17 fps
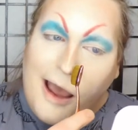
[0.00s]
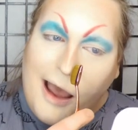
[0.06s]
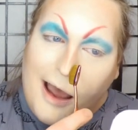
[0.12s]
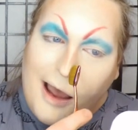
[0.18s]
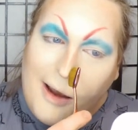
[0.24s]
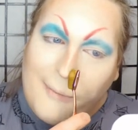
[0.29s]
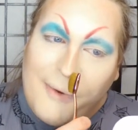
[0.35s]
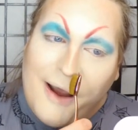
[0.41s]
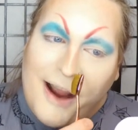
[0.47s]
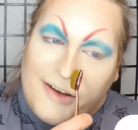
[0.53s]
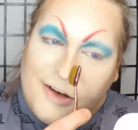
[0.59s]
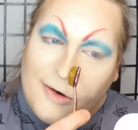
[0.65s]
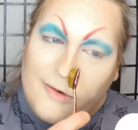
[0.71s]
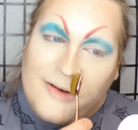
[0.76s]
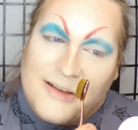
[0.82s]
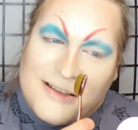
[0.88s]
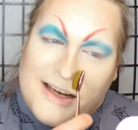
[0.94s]
I
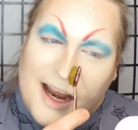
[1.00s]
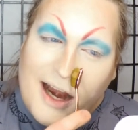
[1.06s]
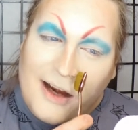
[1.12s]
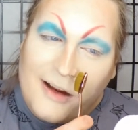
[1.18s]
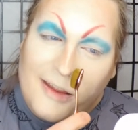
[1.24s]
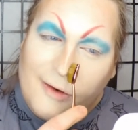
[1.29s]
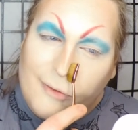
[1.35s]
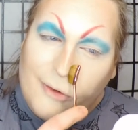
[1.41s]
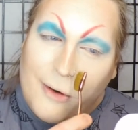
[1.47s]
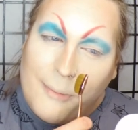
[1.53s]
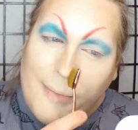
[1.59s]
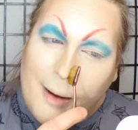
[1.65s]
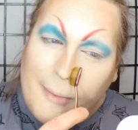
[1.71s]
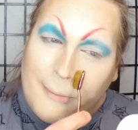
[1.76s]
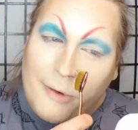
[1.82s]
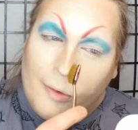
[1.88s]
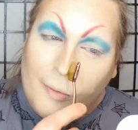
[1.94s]
don't entirely
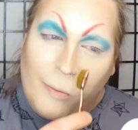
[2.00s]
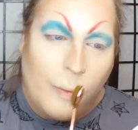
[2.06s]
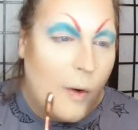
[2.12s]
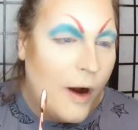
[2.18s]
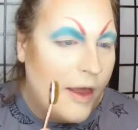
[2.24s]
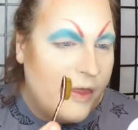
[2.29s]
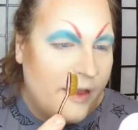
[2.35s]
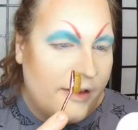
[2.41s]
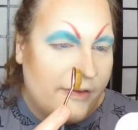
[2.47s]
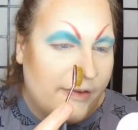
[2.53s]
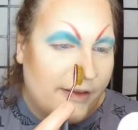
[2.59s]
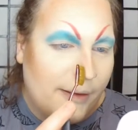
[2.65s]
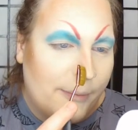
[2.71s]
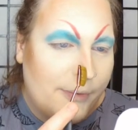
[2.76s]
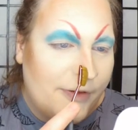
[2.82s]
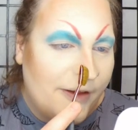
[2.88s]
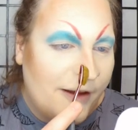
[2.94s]
remember what this
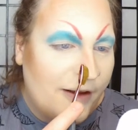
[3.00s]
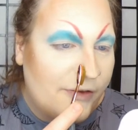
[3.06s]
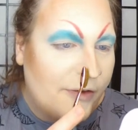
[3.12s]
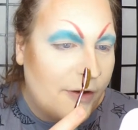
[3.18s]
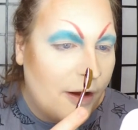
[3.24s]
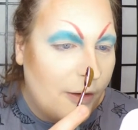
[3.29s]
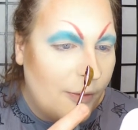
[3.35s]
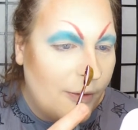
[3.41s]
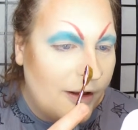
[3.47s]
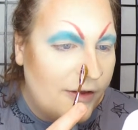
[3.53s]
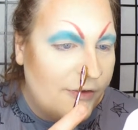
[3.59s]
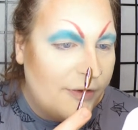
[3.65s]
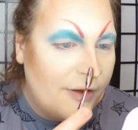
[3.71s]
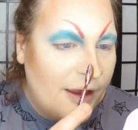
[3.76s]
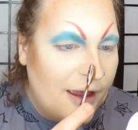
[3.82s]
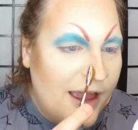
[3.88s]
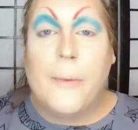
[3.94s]
lip sync song was.